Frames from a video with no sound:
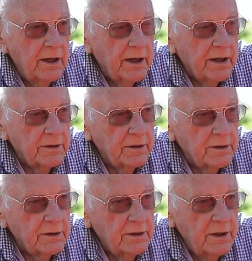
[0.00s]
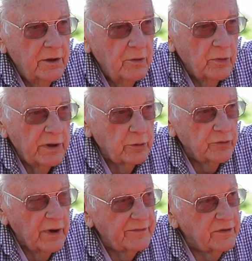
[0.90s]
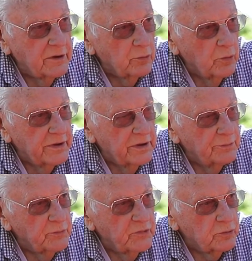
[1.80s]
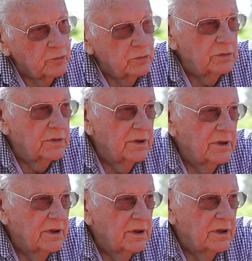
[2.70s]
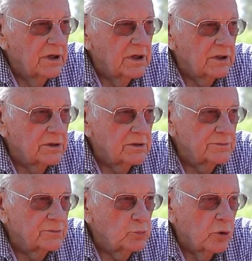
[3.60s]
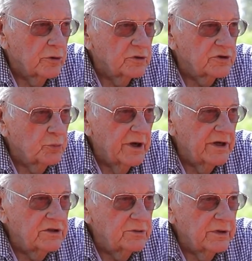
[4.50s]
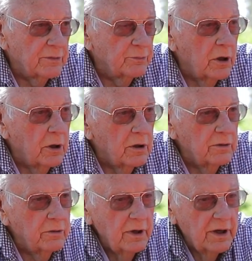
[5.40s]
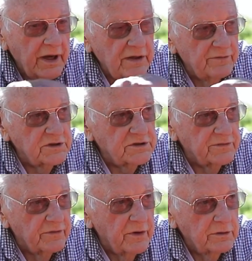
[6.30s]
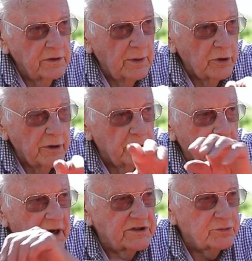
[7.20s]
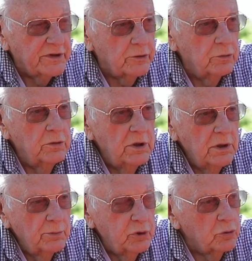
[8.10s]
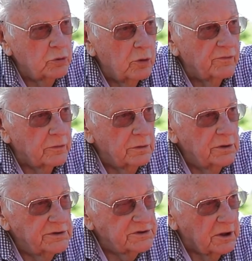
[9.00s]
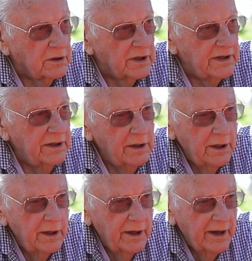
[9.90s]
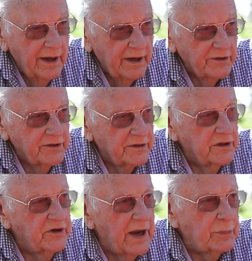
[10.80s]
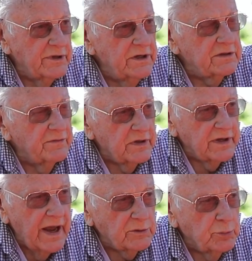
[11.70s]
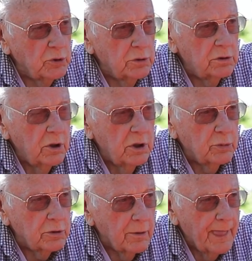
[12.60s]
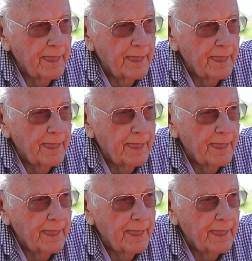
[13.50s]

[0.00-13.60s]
and uh, we were driving our way up to uh, Warner Springs when the car ahead of us, a couple other guys we knew, pulled over suddenly and said the Japanese have attacked Pearl Harbor.